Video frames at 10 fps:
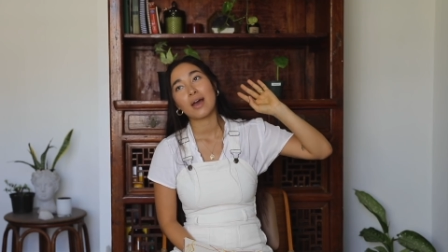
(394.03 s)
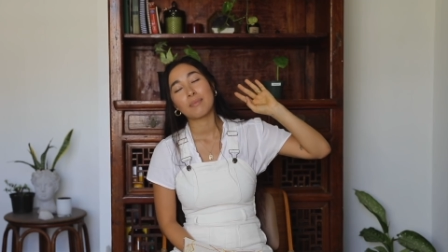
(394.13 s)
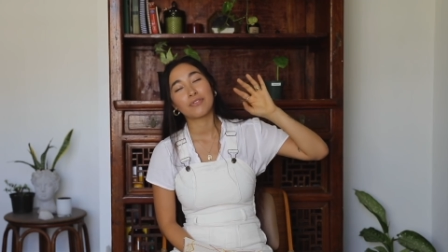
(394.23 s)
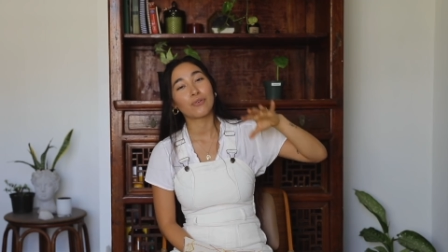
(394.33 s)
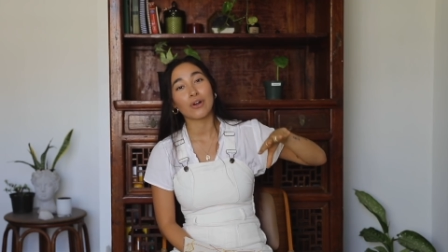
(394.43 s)

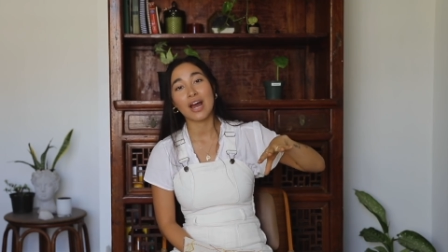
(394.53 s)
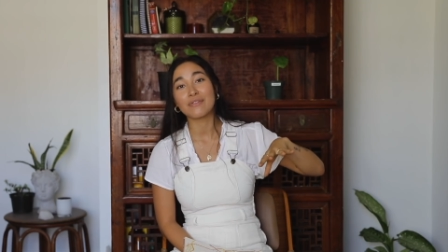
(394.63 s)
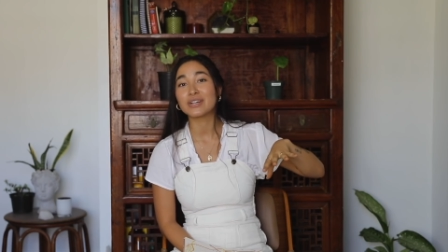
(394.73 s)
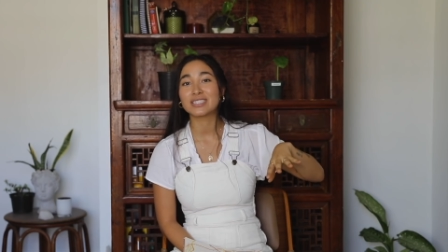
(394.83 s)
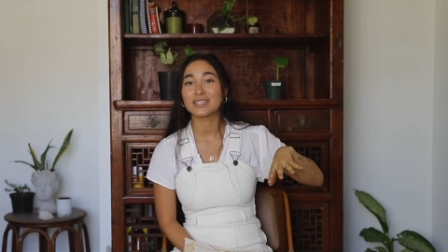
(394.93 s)
before
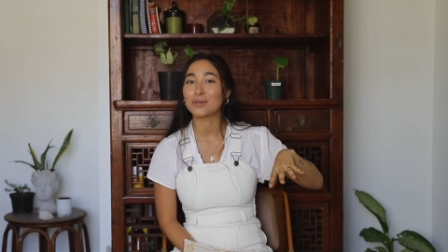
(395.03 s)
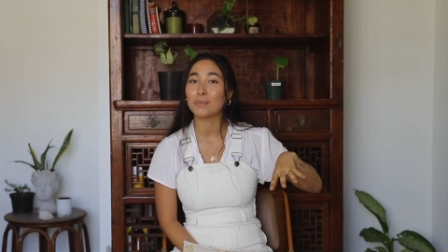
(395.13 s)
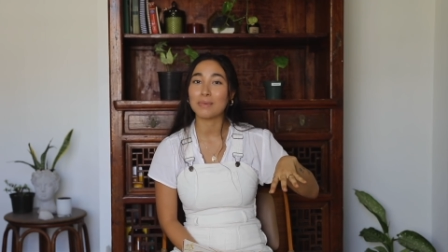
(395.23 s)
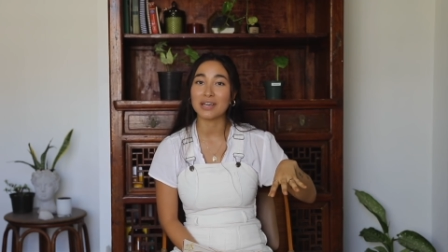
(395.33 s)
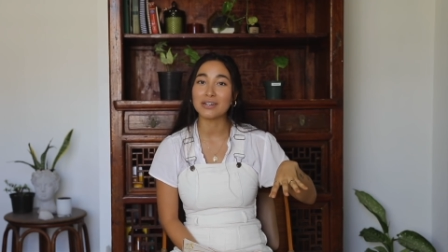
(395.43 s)
every
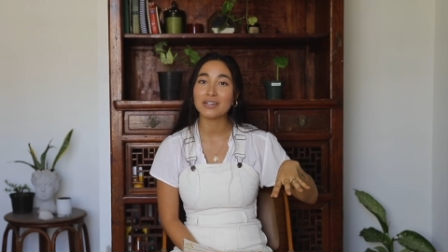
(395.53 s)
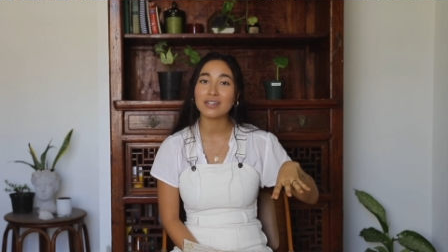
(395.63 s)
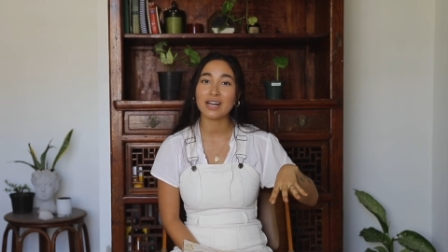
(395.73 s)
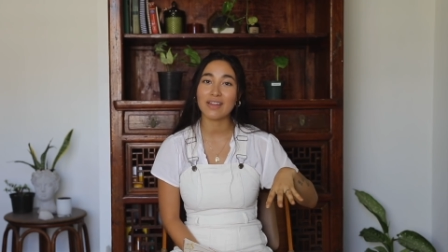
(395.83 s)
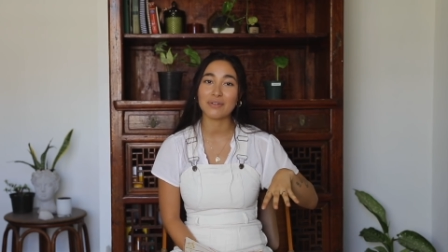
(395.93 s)
single
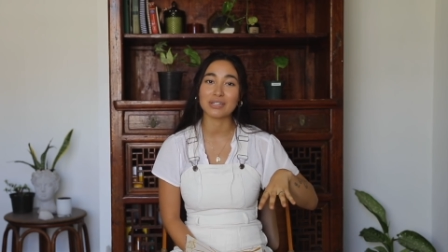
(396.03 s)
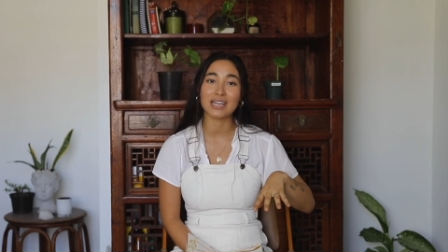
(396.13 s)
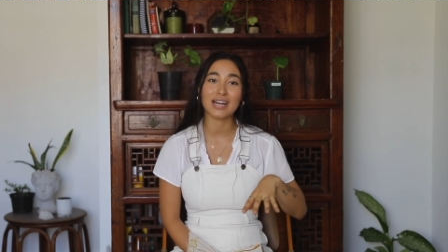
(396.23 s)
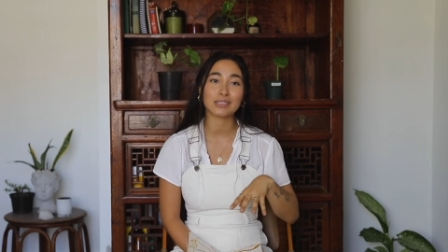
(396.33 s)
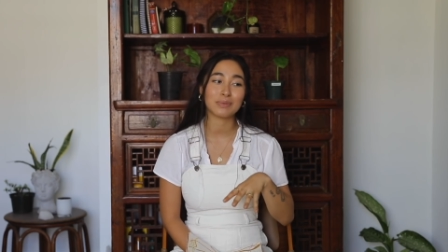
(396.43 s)
meal, and that
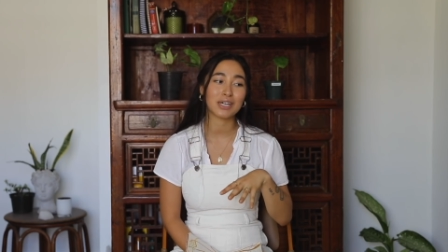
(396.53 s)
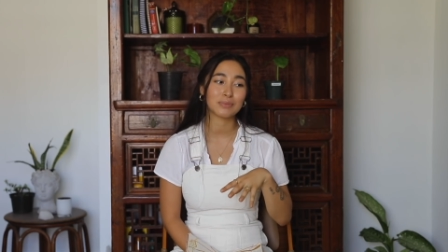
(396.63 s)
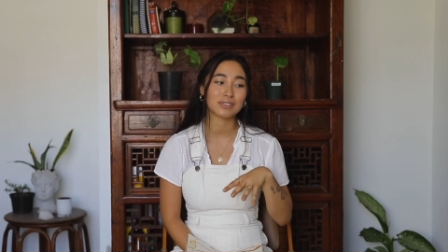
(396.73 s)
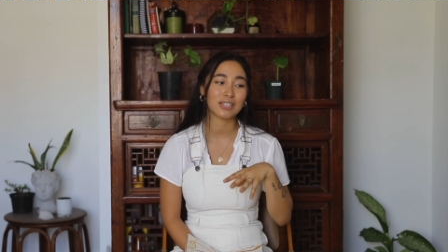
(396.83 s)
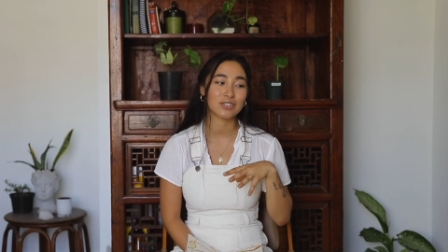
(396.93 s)
really has
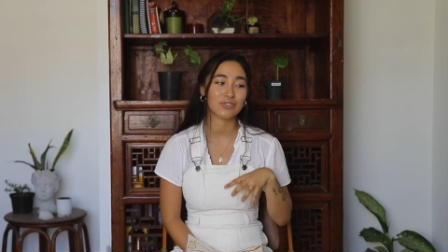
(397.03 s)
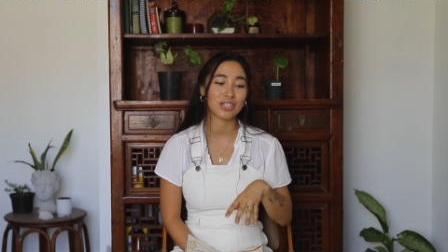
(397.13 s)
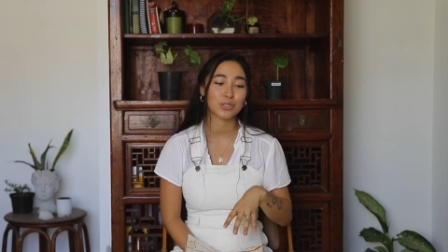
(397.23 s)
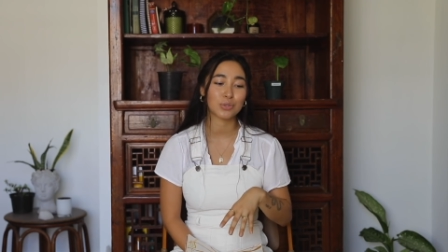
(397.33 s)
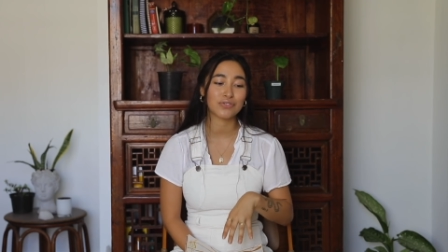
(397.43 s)
become such a
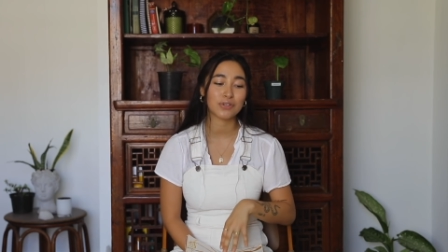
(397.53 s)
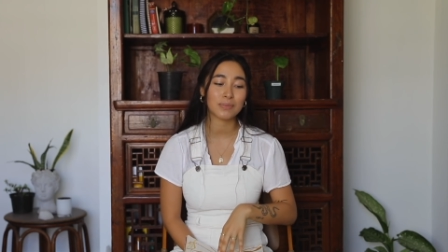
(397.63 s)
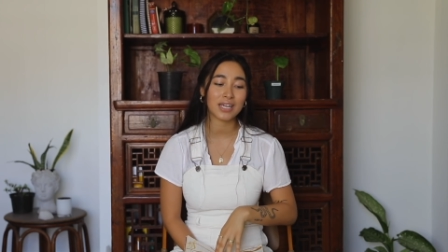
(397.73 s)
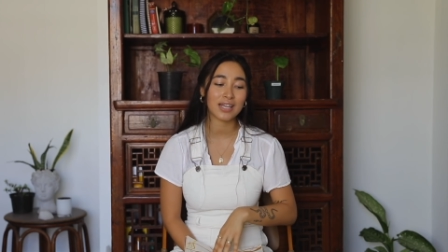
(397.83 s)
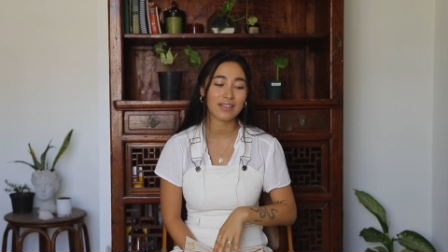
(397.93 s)
ritual for
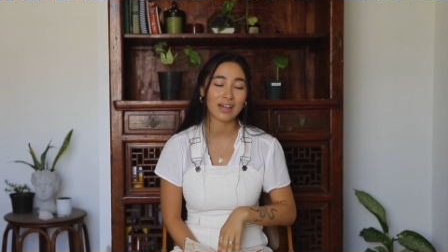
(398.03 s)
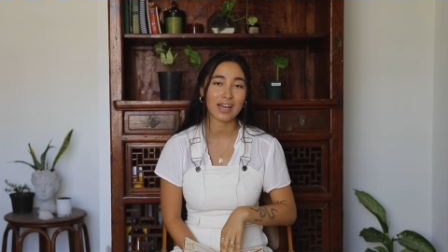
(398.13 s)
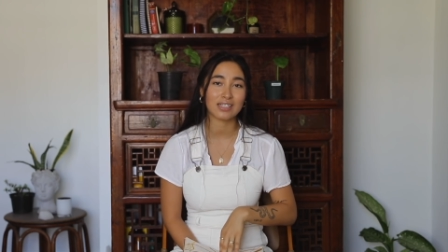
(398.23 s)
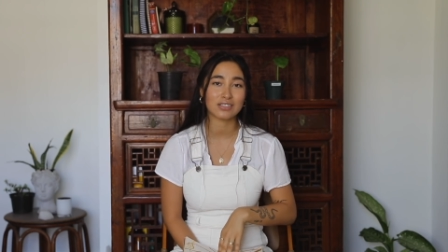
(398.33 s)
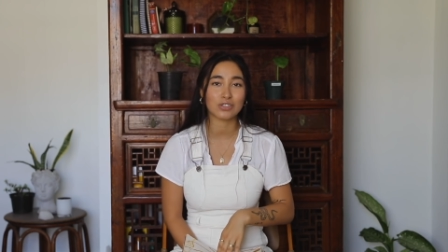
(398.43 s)
me
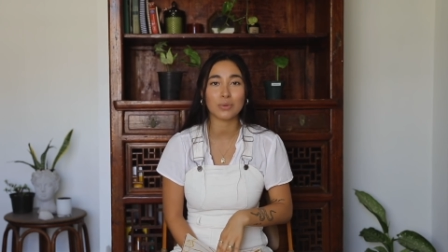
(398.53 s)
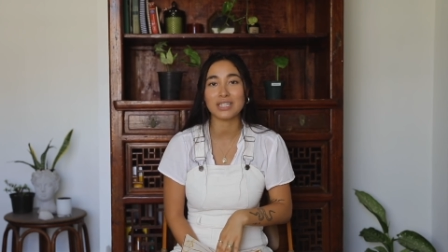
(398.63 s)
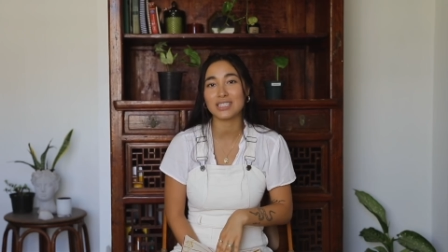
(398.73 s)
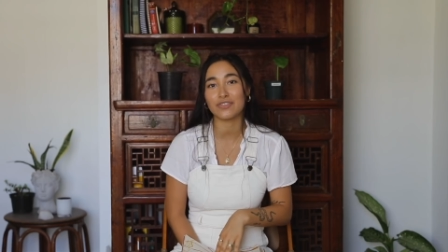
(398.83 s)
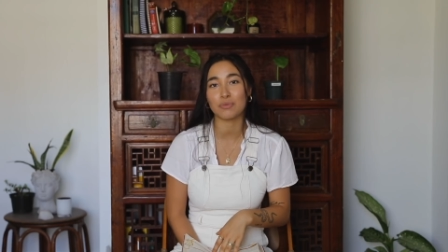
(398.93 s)
that it's so
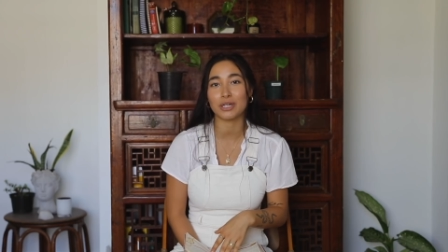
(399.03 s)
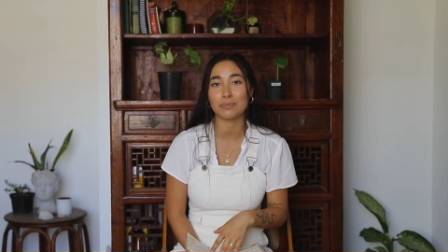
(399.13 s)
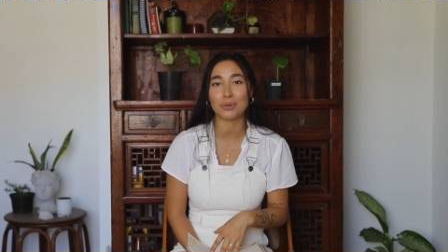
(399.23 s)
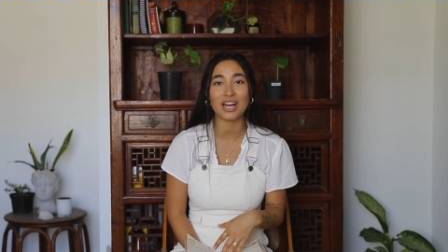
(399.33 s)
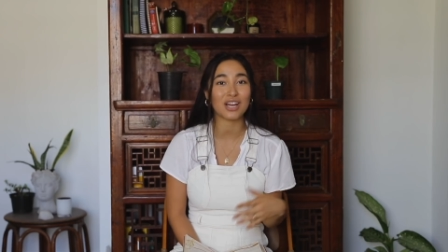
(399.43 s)
easy for me
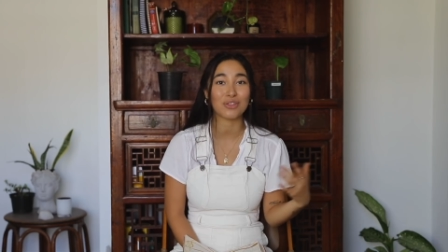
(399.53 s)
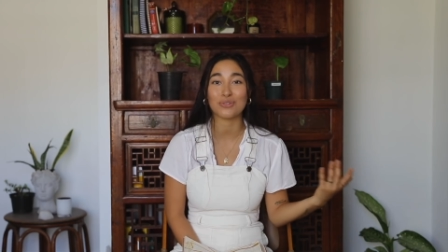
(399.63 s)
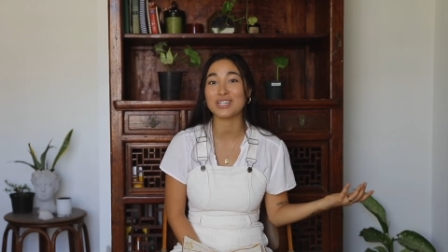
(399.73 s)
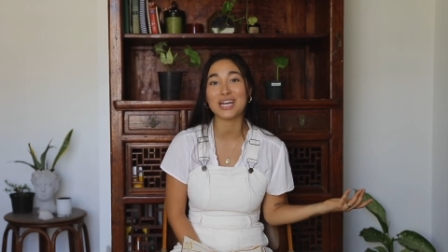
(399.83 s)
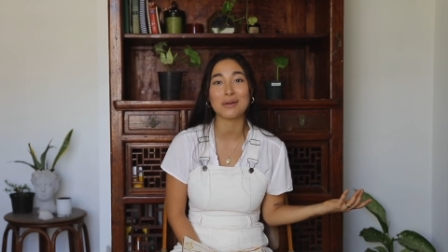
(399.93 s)
to pray
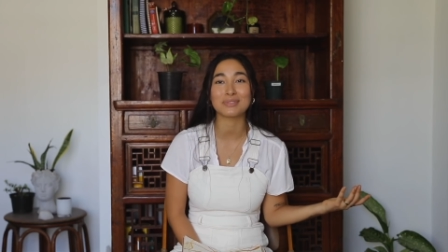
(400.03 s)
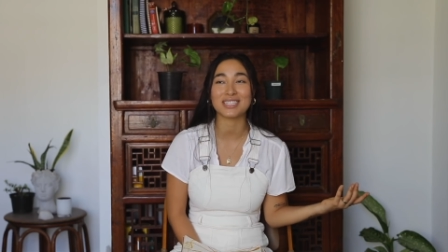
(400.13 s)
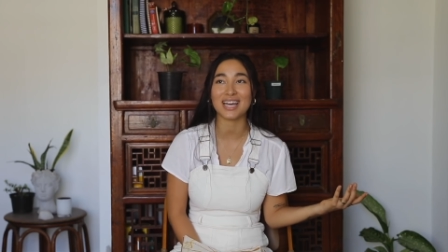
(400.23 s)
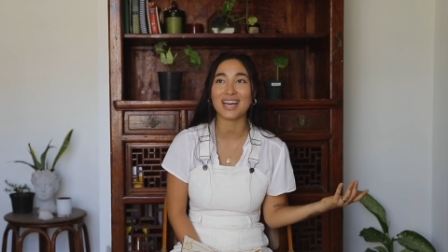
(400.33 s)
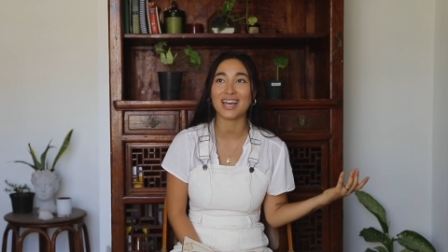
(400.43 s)
3 times
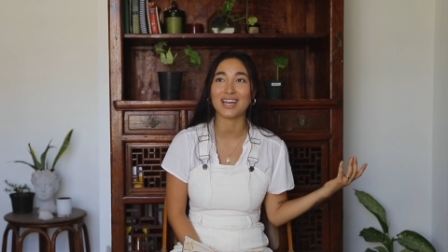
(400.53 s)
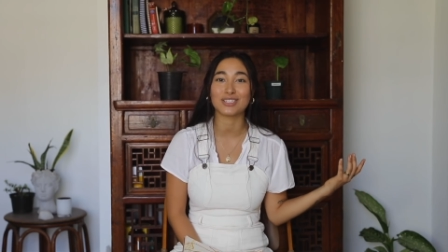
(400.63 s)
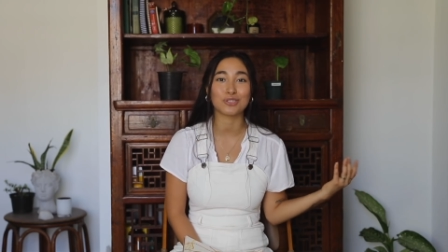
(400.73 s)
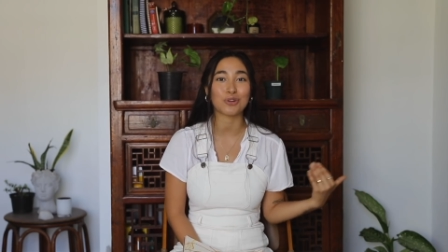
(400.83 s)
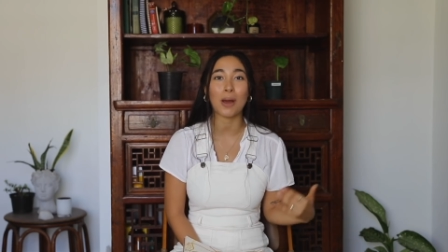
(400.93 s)
a day
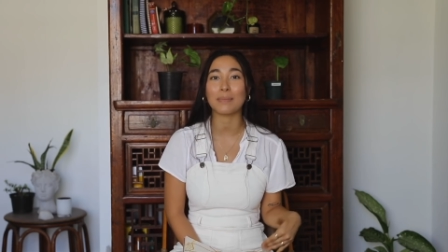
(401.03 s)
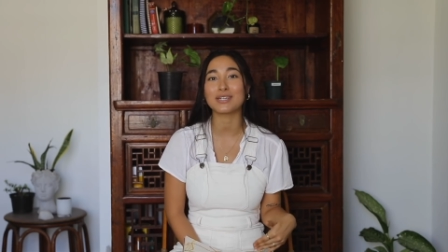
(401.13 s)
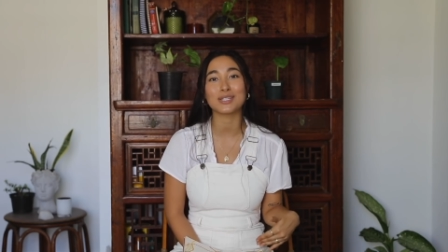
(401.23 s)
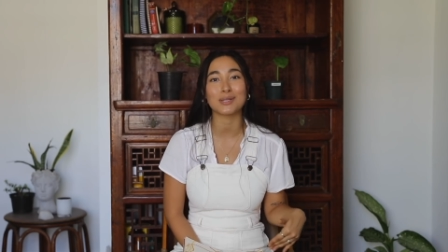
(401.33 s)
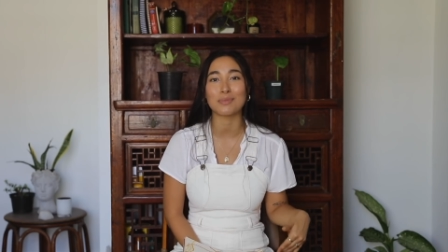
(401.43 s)
and to drop
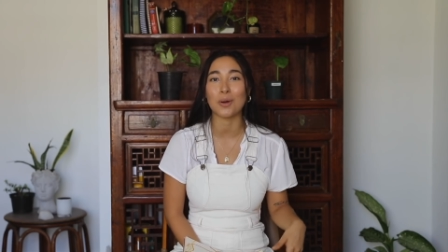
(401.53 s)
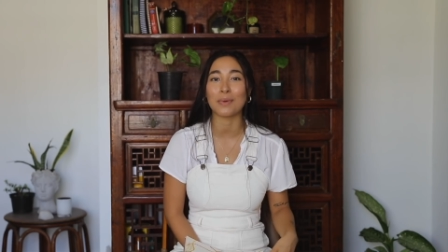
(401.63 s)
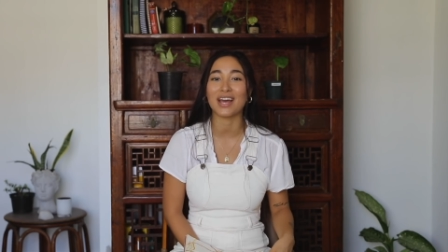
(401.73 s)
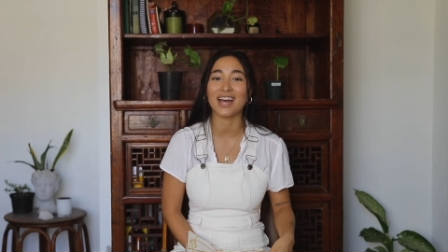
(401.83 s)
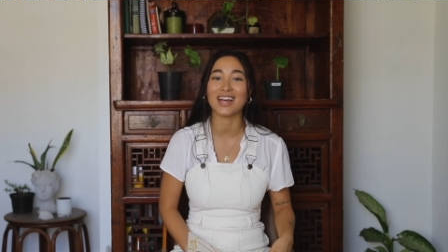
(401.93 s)
into the
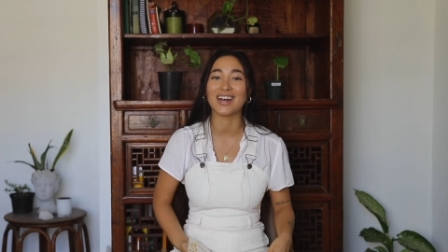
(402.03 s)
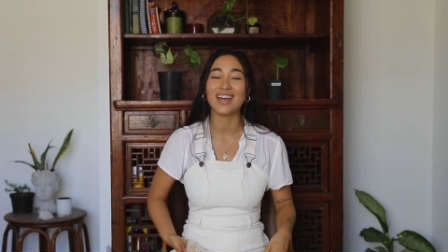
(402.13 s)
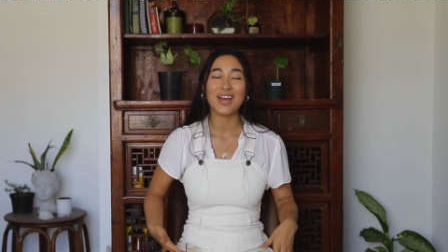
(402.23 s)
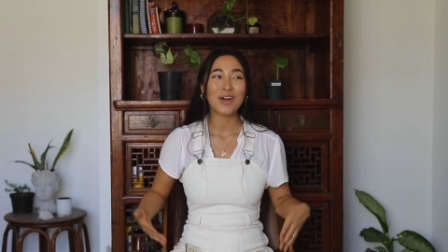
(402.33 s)
moment. And